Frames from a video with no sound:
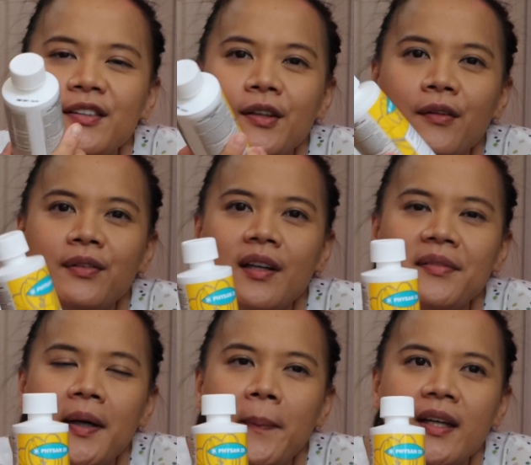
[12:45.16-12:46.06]
So if you have
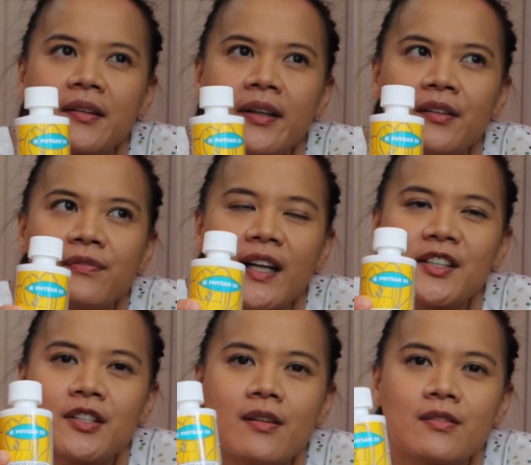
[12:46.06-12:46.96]
a bacterial
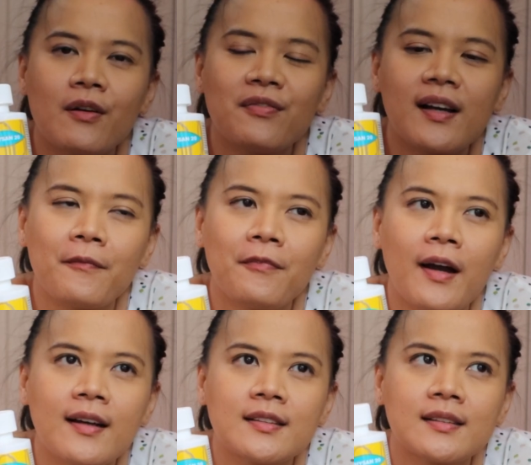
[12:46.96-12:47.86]
infections or
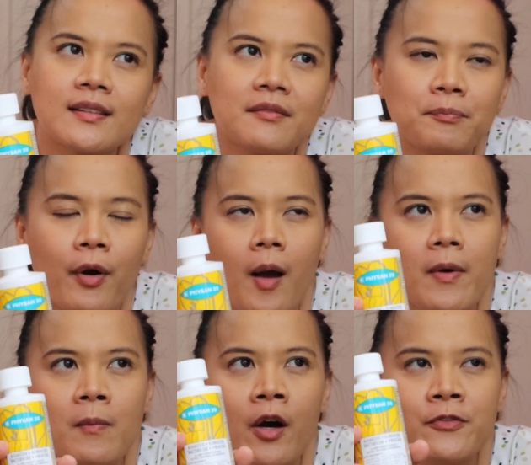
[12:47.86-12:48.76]
fungus
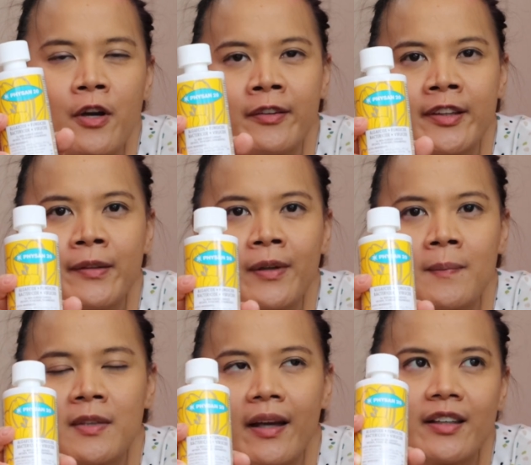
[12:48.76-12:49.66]
problem on your
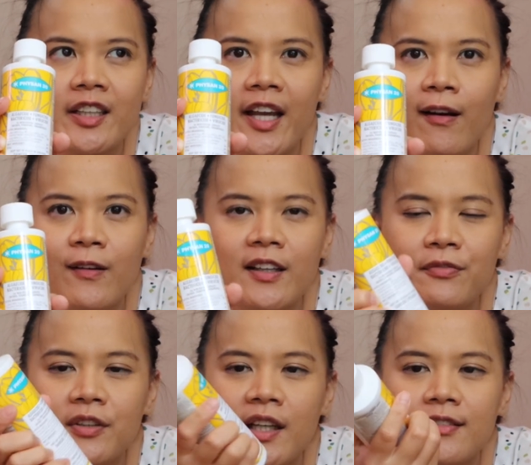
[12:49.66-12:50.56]
anthurium, like the yellow
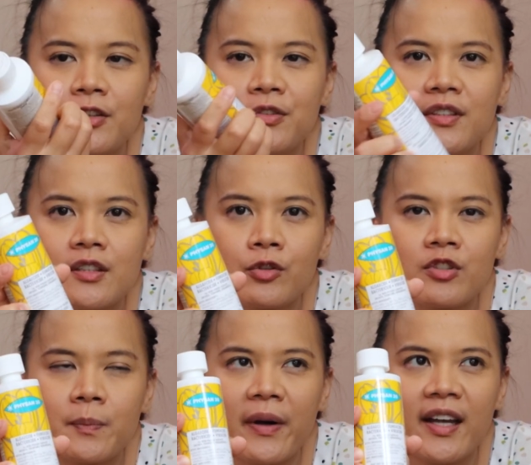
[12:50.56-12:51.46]
leaf, you can use it to
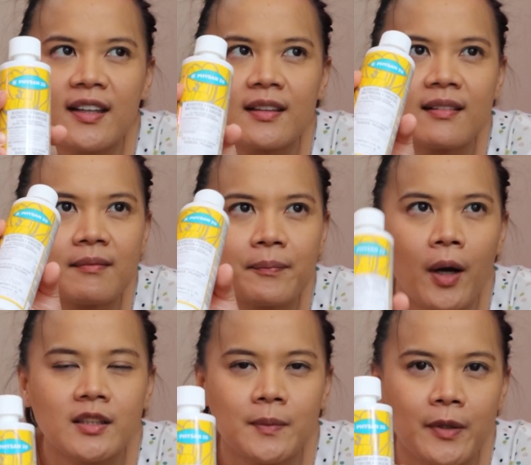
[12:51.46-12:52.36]
spray it.
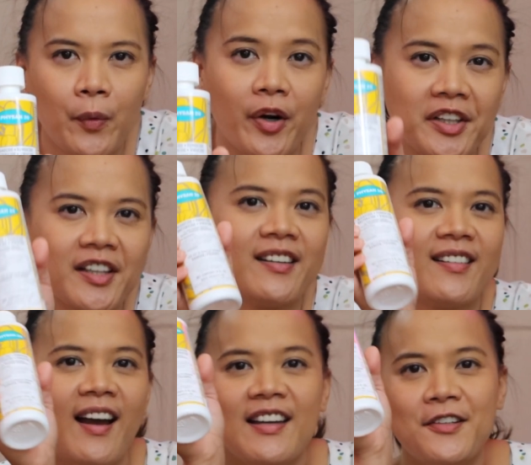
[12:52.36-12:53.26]
Possibly work.
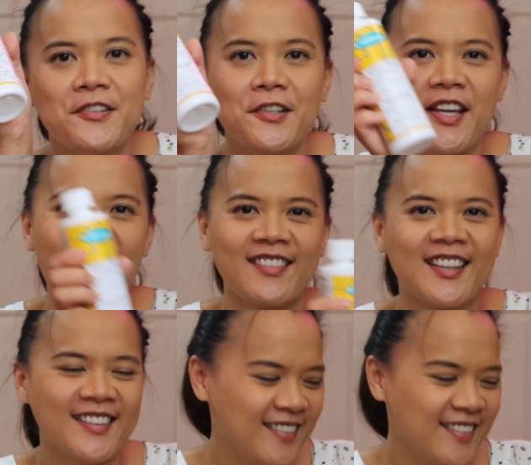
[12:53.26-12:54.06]
I don't know yet.